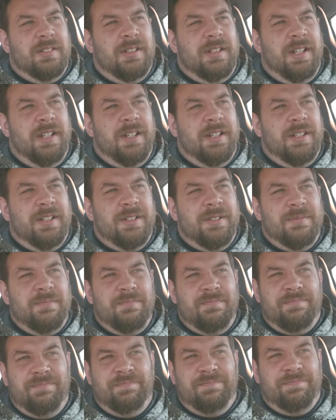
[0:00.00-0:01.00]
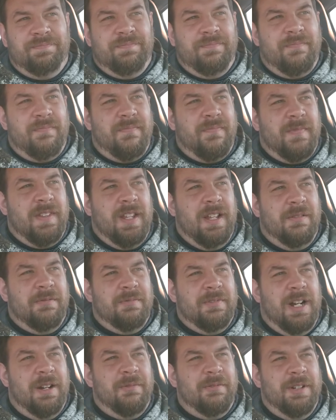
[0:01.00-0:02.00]
and
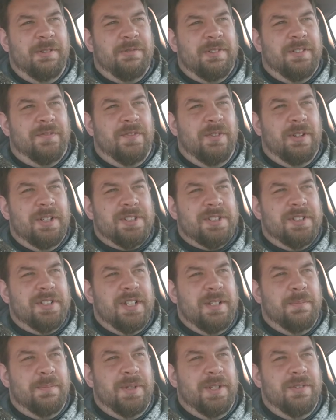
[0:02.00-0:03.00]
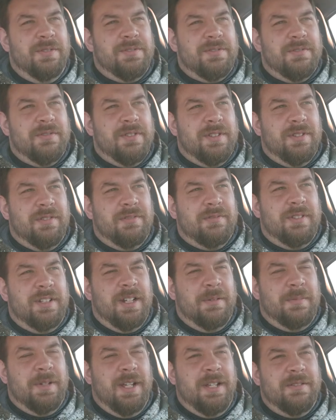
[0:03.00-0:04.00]
I really want to focus on the abuser though, and
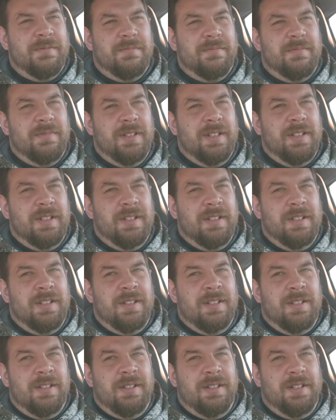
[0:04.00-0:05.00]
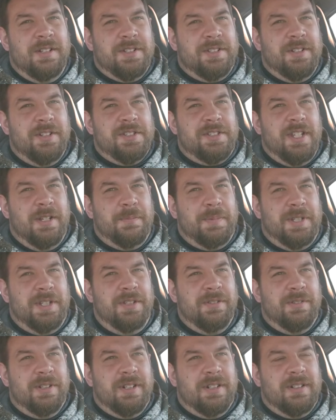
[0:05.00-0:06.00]
I'm not. It's going to sound
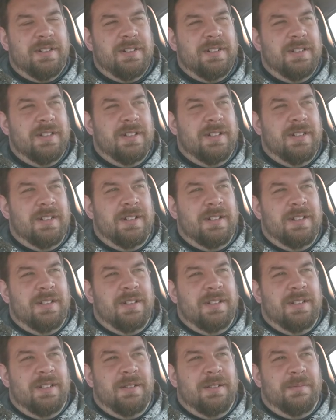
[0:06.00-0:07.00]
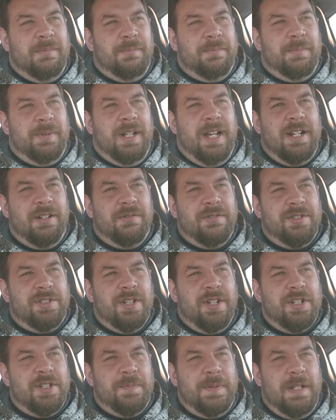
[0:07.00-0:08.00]
peculiar, but I don't
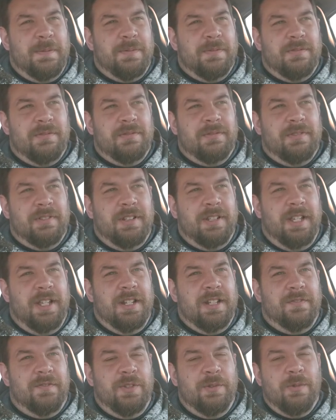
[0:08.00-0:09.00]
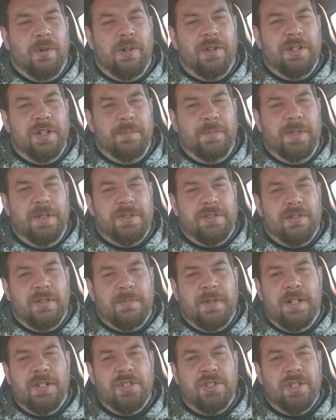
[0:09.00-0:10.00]
judge people, and if you are an abuser, I'm
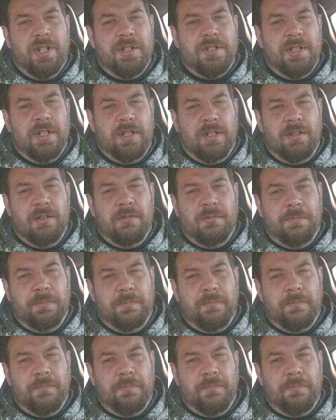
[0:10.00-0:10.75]
not judging you.